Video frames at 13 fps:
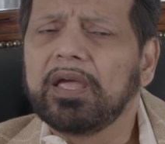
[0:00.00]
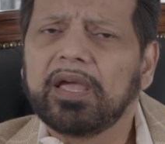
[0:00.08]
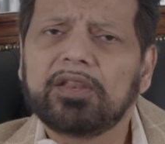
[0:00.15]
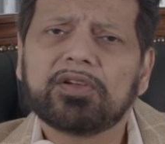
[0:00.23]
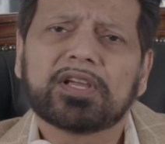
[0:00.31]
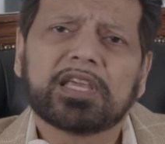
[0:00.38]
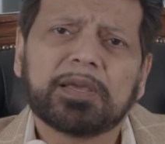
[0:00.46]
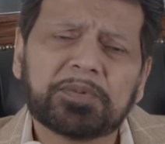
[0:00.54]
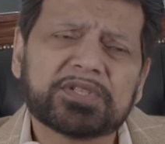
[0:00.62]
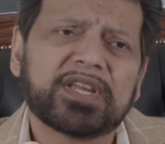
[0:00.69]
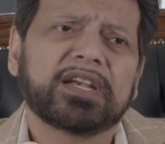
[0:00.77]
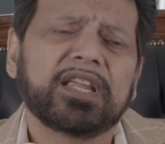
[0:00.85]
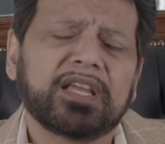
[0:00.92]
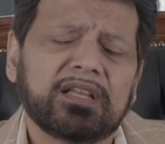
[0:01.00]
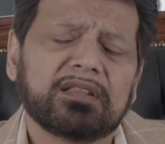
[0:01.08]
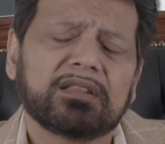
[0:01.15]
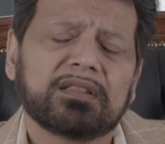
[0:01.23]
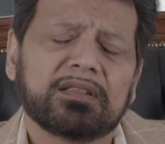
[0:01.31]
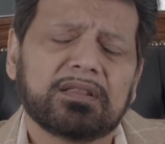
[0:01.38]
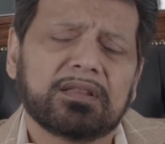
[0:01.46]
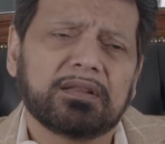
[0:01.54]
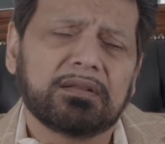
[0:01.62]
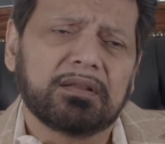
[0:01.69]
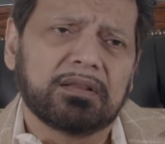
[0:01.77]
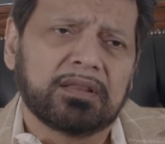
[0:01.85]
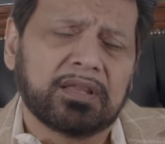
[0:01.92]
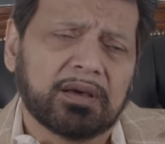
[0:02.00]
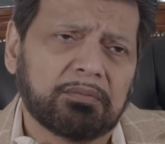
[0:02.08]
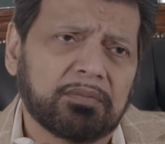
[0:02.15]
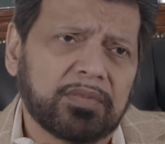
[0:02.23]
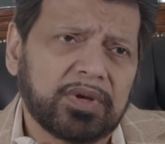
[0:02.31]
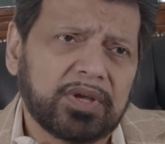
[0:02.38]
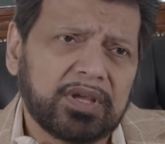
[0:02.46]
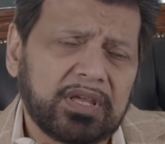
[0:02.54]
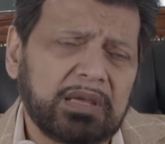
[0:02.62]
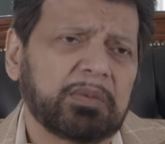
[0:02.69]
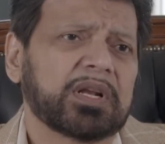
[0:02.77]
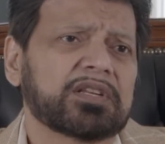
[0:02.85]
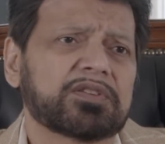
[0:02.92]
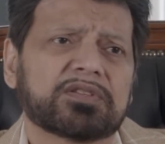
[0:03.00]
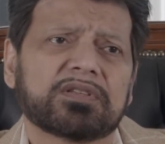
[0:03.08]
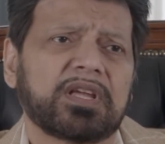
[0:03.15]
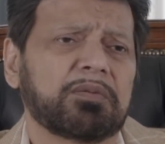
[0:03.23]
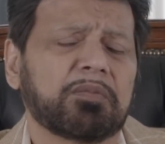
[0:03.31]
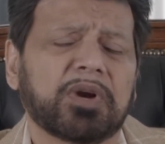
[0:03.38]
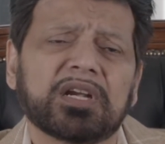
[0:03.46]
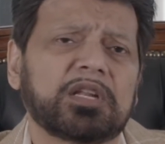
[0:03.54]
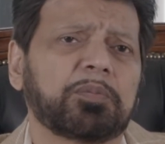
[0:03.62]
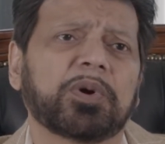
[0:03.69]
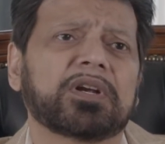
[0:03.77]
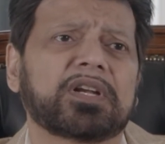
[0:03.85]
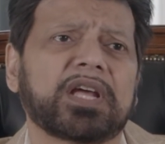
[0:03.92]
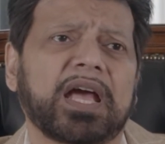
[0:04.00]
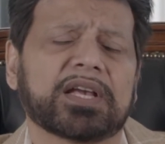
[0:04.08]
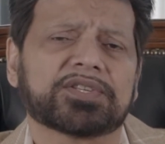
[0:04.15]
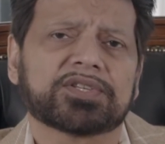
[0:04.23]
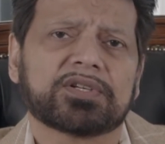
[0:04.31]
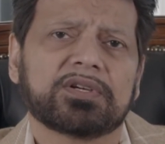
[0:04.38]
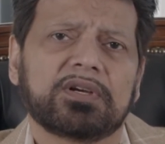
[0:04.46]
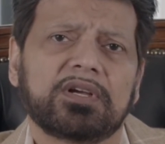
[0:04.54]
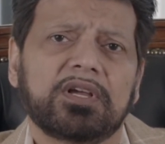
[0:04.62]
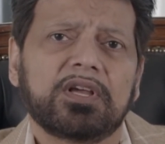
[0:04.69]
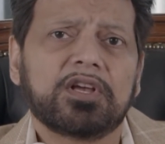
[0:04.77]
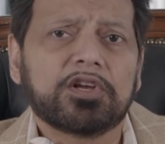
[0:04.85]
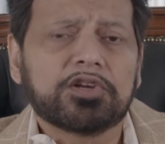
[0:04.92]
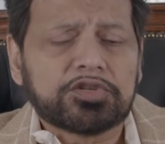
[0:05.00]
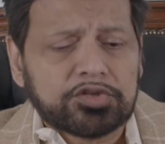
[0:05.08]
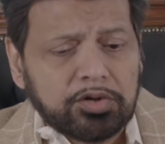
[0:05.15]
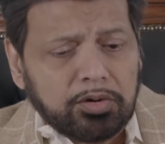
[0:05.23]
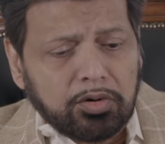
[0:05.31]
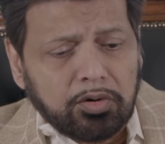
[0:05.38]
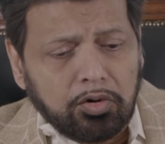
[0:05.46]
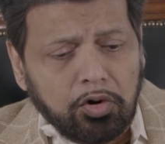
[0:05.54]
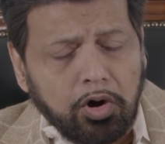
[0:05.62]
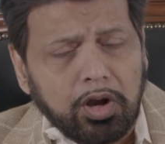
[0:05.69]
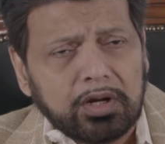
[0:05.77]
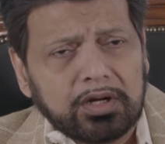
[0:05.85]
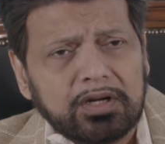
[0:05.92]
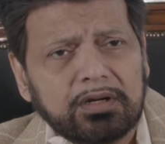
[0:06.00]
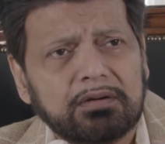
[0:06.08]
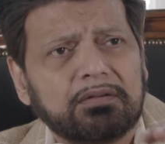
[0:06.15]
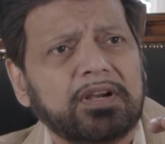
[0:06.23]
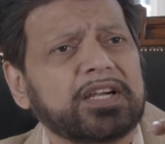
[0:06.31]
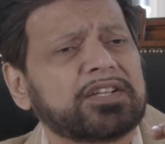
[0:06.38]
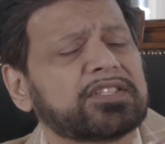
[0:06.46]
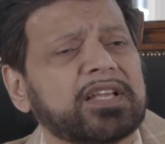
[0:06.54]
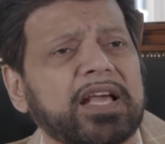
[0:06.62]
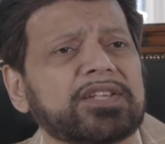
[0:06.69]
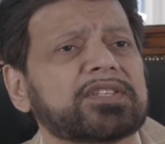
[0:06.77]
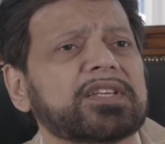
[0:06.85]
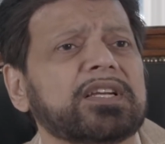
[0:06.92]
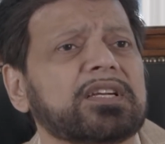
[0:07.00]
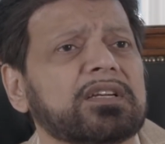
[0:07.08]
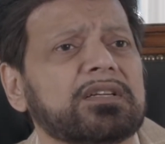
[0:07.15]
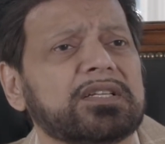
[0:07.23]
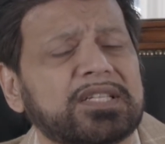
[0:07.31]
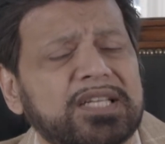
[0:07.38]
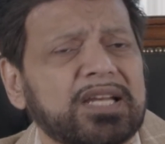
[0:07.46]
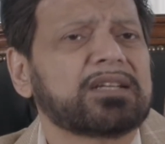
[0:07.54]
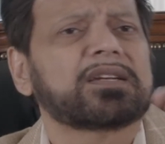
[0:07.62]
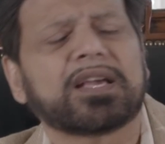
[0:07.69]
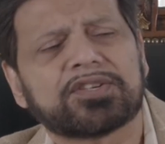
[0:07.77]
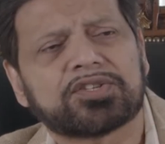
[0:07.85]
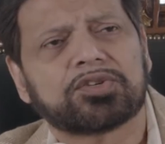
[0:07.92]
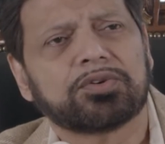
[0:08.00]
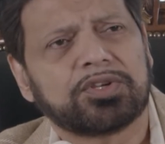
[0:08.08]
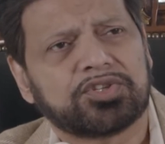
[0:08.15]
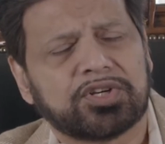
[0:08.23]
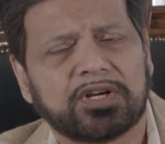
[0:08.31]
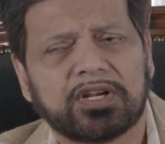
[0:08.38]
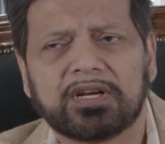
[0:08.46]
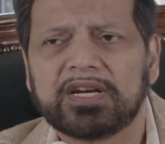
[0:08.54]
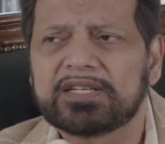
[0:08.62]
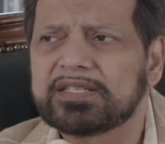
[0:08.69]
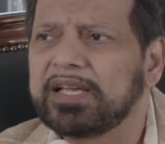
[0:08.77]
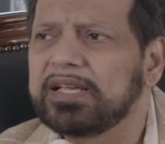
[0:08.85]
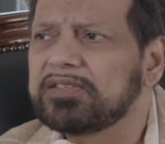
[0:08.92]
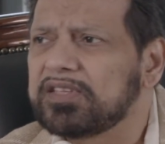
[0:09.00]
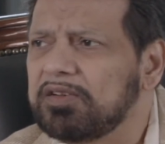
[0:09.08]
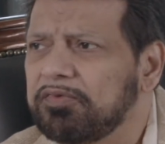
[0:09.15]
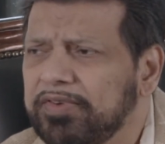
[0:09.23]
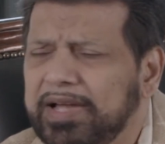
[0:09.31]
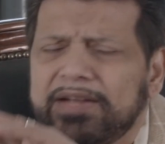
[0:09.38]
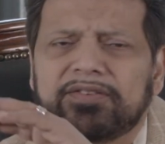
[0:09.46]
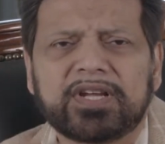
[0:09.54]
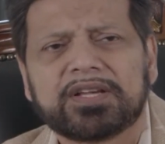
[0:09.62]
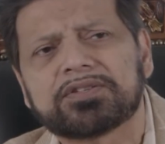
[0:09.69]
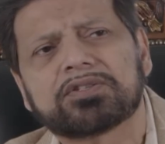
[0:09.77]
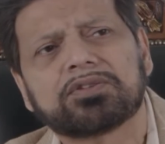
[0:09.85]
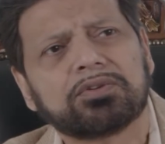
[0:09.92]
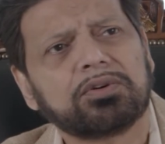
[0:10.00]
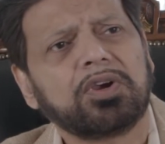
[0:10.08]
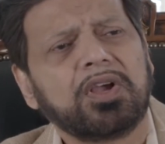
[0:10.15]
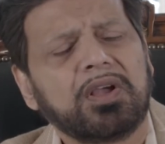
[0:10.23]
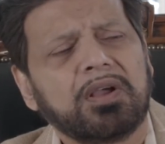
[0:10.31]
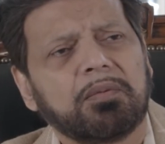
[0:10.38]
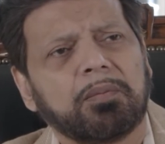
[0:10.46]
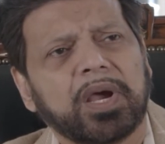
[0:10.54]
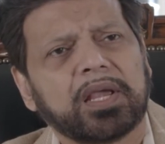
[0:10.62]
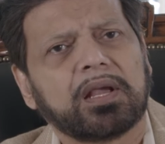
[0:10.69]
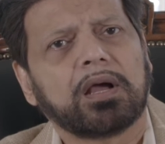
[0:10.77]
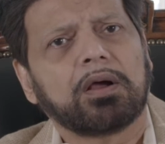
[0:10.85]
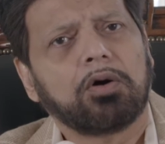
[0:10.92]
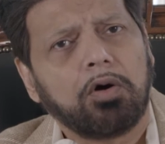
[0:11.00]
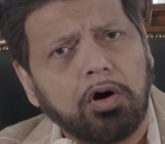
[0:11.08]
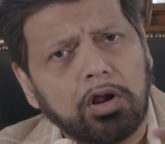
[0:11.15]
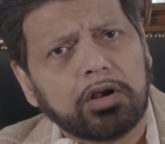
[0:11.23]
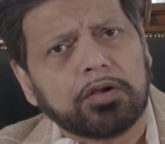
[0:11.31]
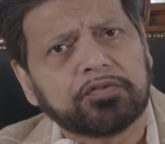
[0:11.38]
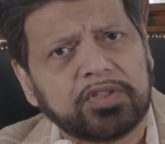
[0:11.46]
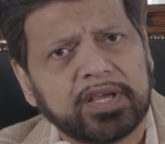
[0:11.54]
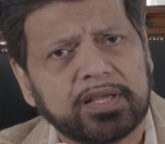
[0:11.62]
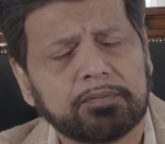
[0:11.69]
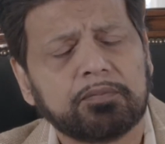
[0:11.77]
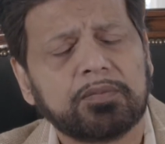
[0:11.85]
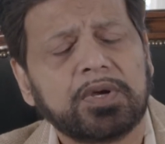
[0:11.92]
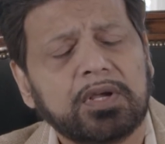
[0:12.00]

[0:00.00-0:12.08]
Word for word: and you keep sending them emails and multiple tasks. So all, let's say I sent 10 tasks to Richard and let's say I send 5 tasks to Micah. All of them